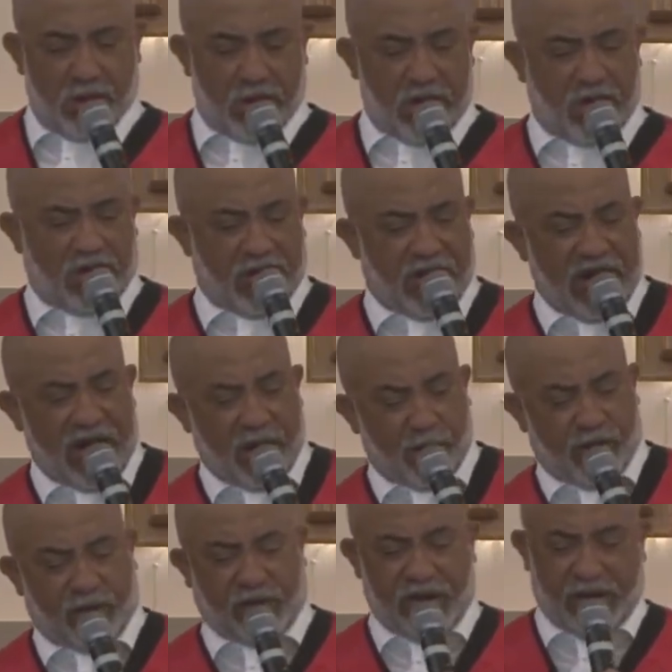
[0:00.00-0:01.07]
in the
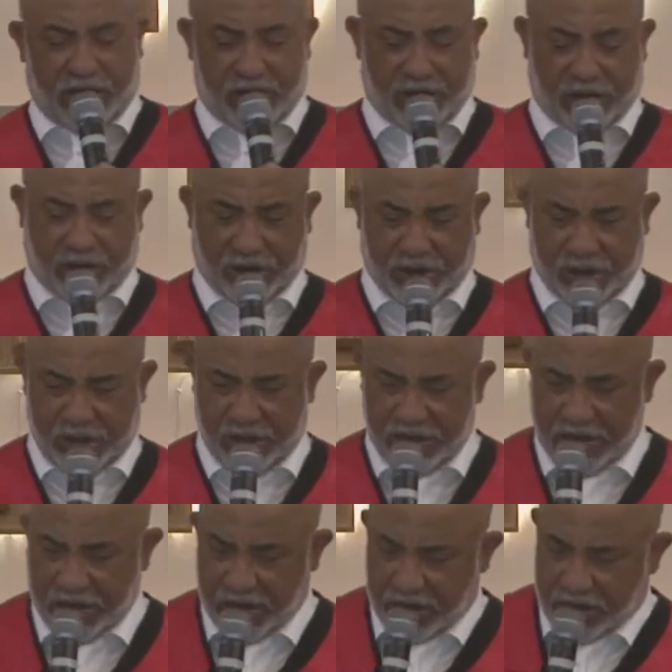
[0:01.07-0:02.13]
name of Jesus.
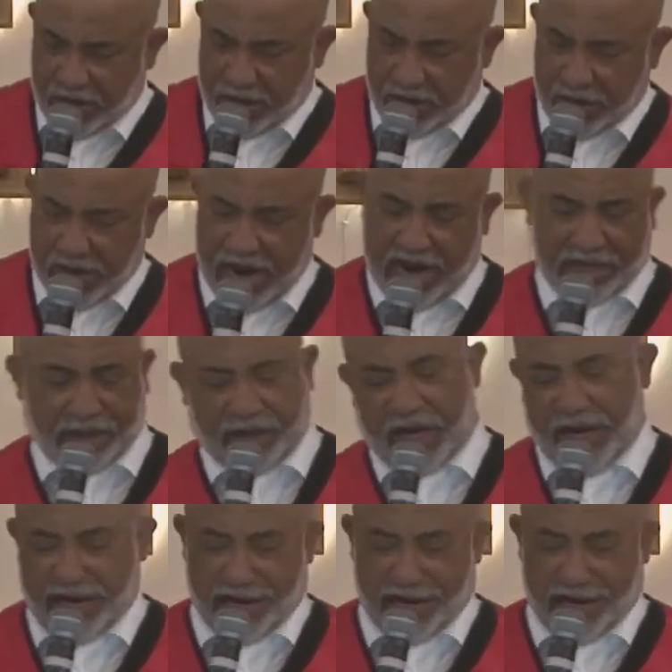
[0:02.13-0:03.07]
I see